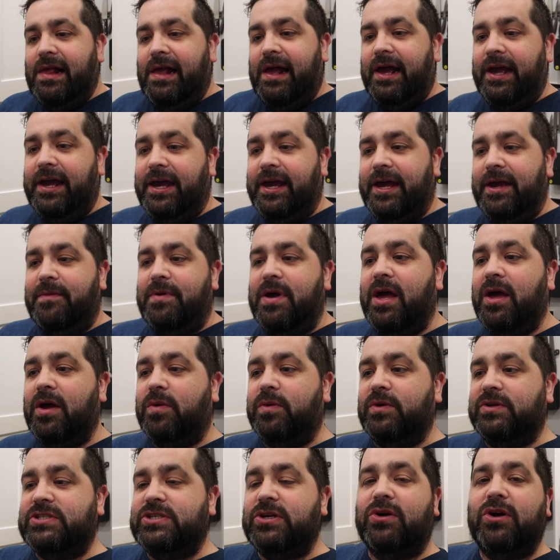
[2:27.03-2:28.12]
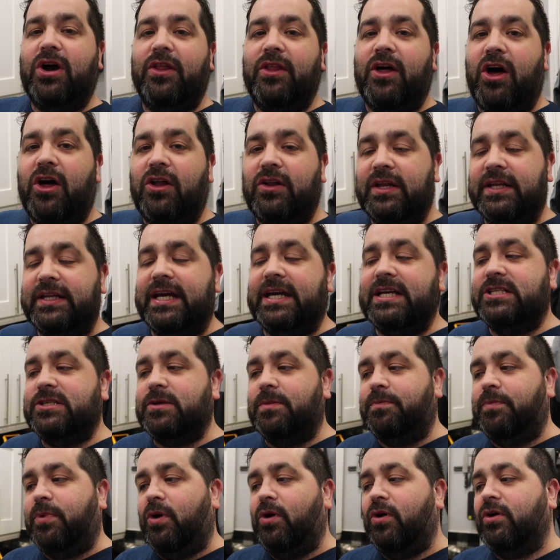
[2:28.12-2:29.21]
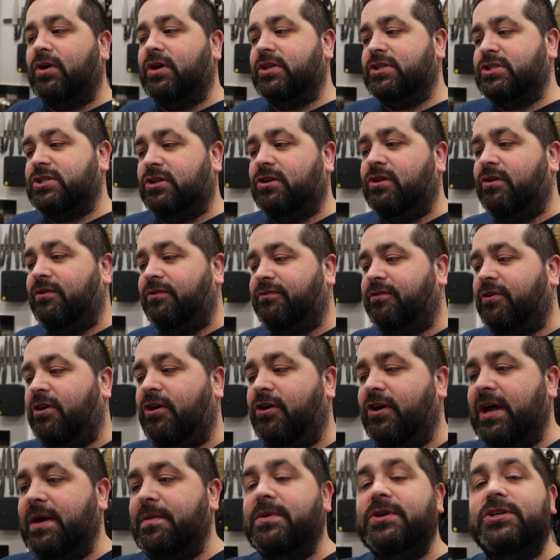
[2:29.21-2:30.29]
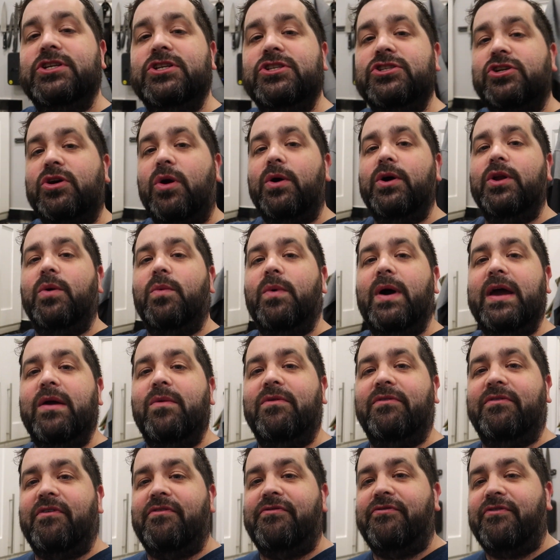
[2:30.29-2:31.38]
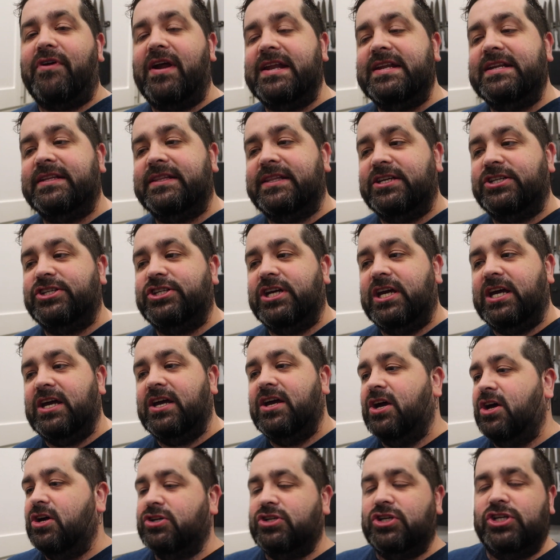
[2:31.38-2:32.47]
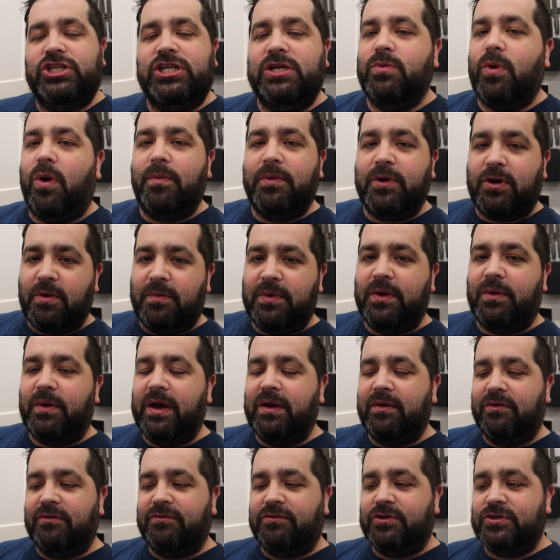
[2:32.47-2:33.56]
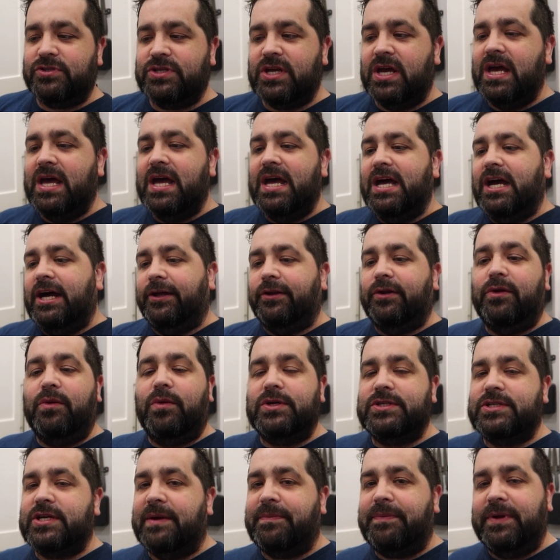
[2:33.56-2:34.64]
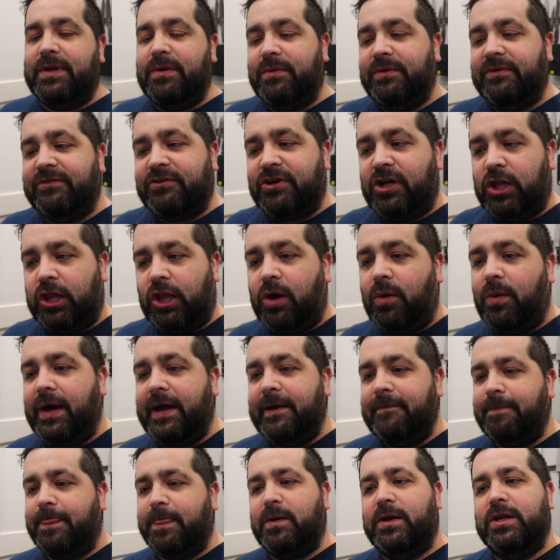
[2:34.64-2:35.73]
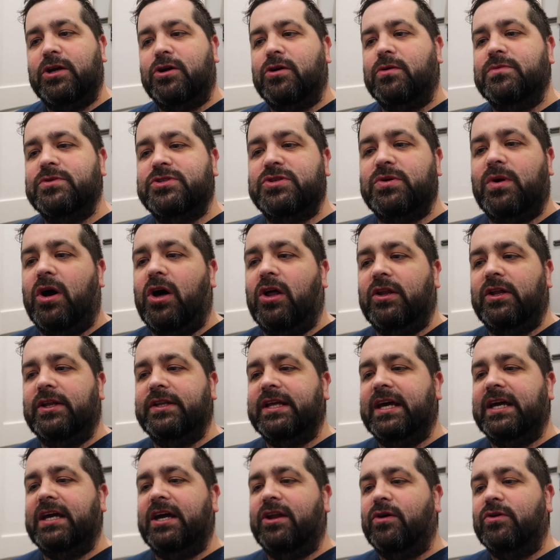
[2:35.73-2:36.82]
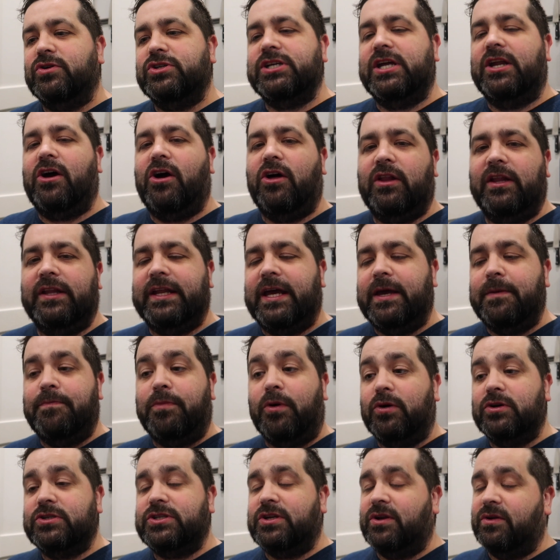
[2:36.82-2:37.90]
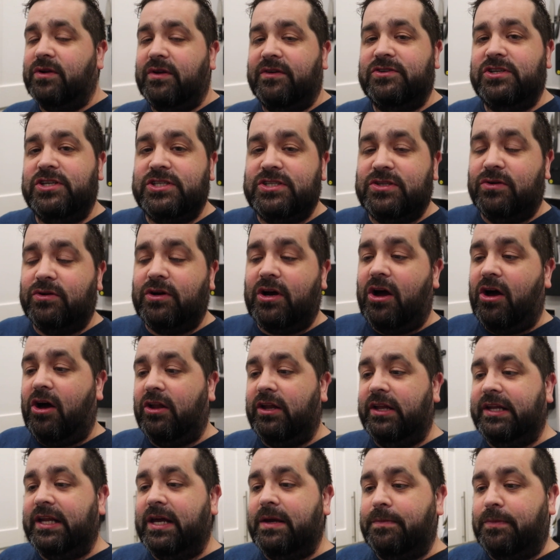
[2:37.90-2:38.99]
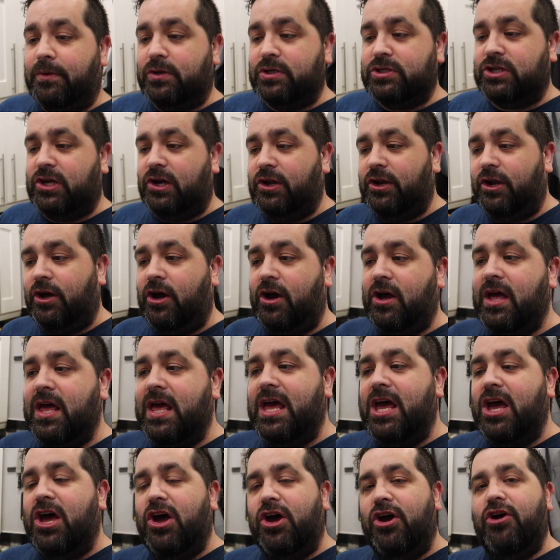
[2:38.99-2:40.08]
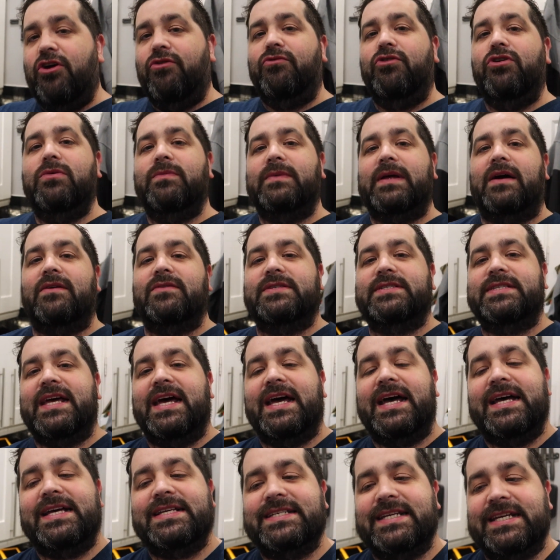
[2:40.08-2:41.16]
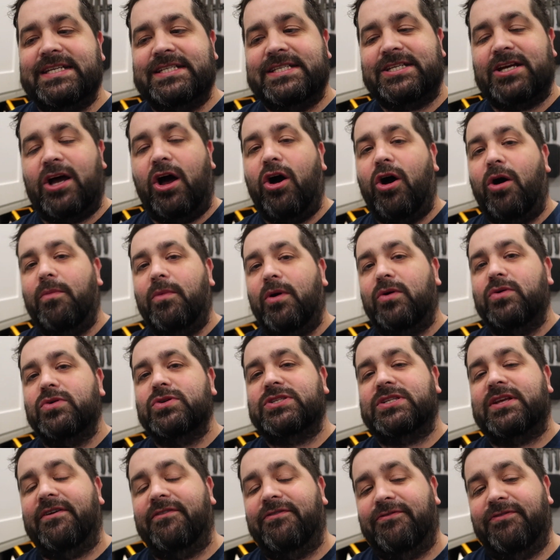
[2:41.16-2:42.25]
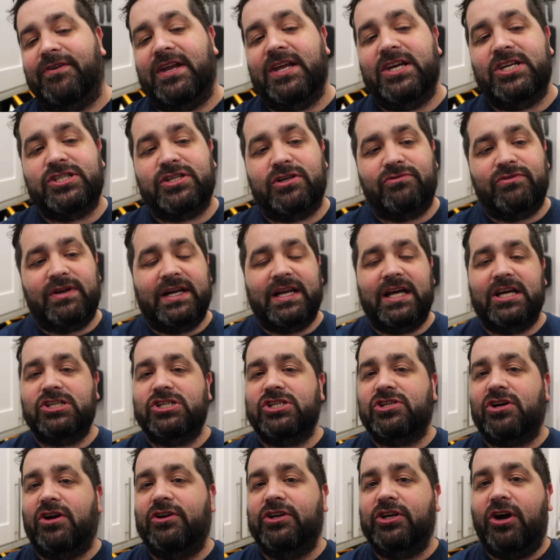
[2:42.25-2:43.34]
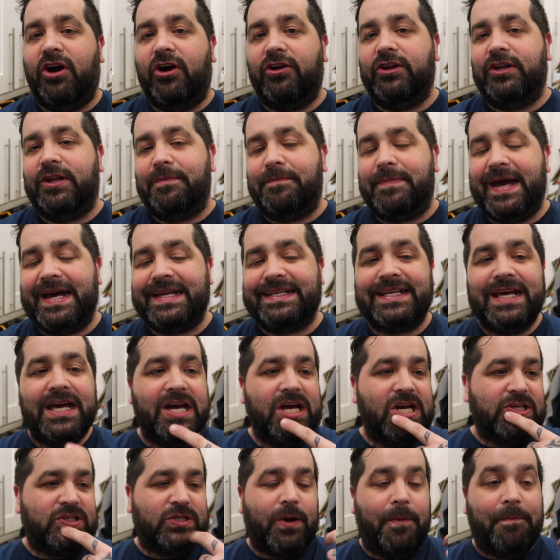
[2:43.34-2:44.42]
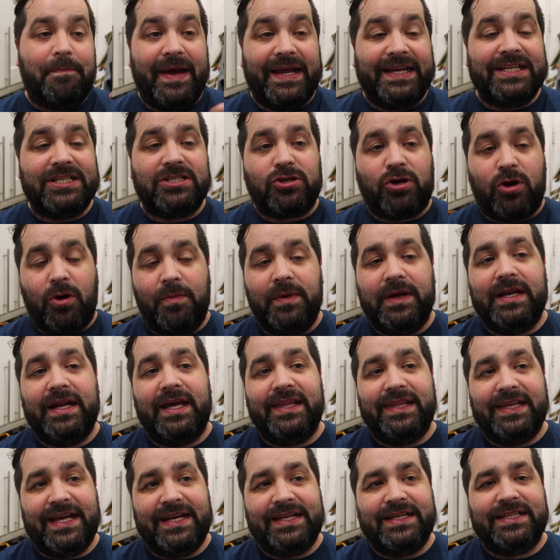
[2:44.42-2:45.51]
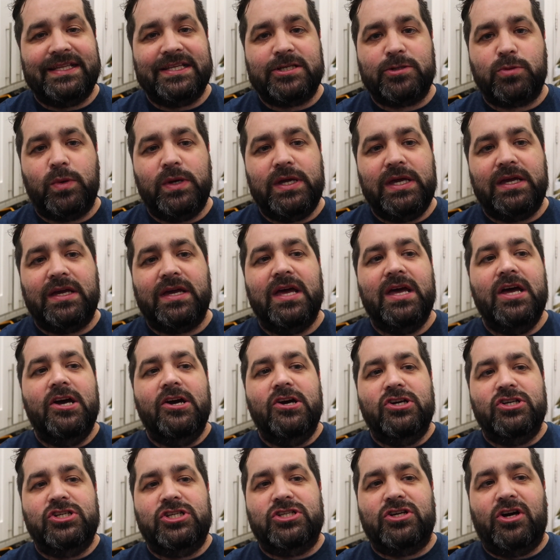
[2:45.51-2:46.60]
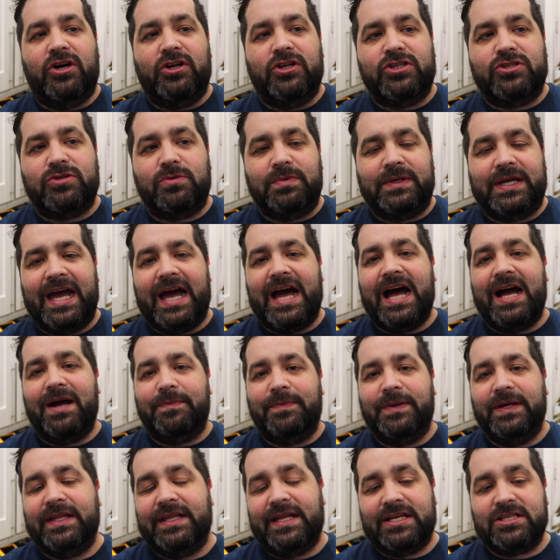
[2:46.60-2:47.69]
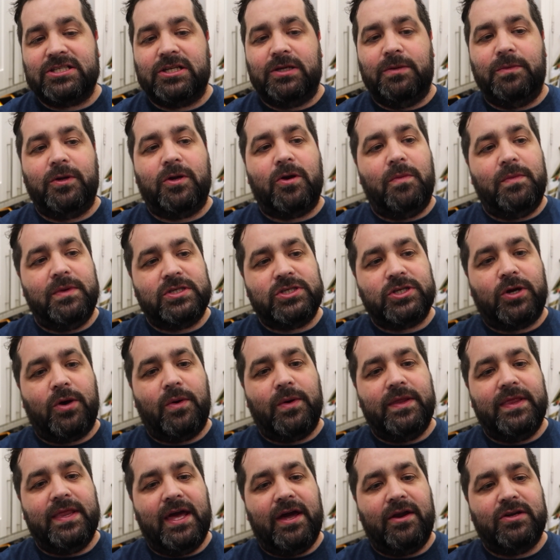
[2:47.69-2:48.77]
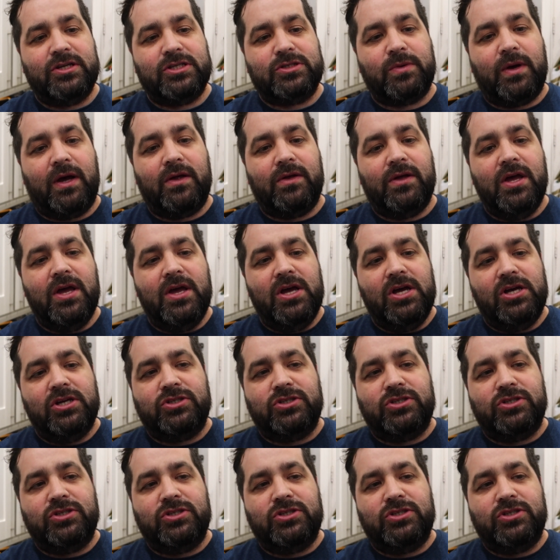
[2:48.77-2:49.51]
Um, we've still got the holiday to book and to look for. Imogen's going away with a friend this year, so she won't be coming away with us. I don't know what's happening with Chloe when it comes to a holiday. I know she had a holiday booked. I don't know if she's still got a holiday booked or not. Her room downstairs is almost finished and ready. She's already ordered a bed, so a bed is coming at the end of this week. She's ordered some carpet. That's going to be coming to go in there as well.